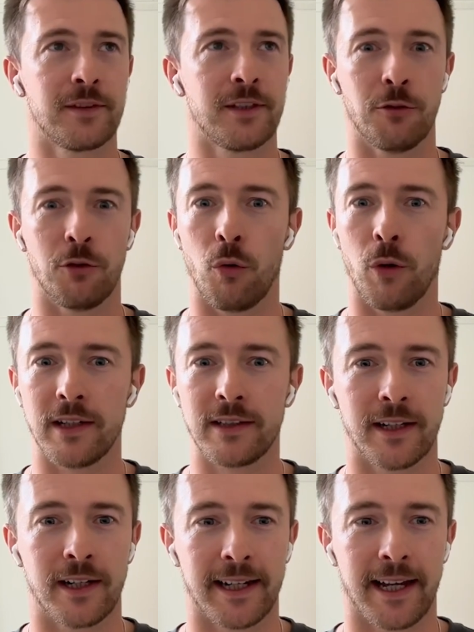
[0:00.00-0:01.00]
You're always
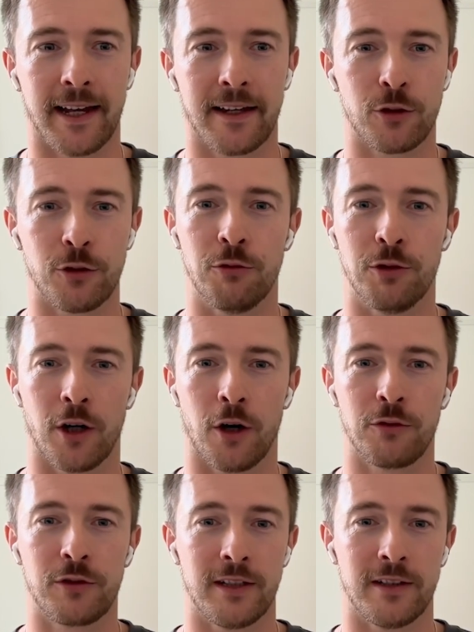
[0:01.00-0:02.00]
going to get good
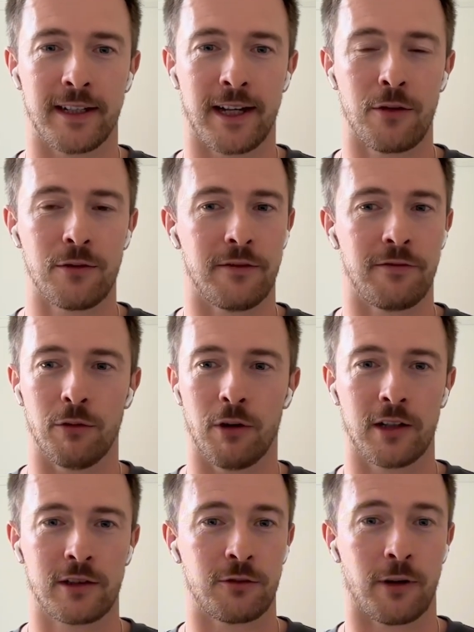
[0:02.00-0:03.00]
results in sales if you
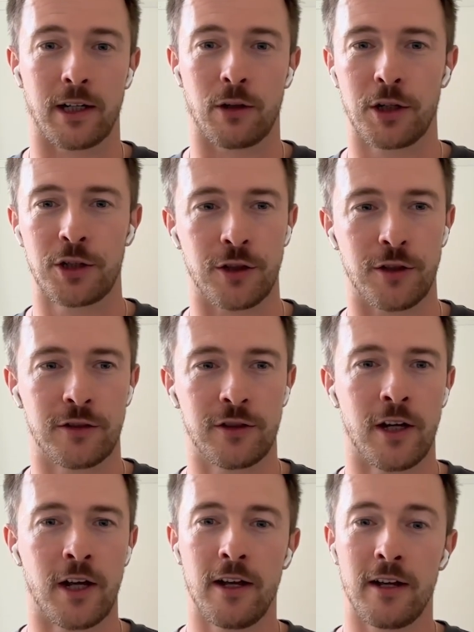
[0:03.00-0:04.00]
ask great questions,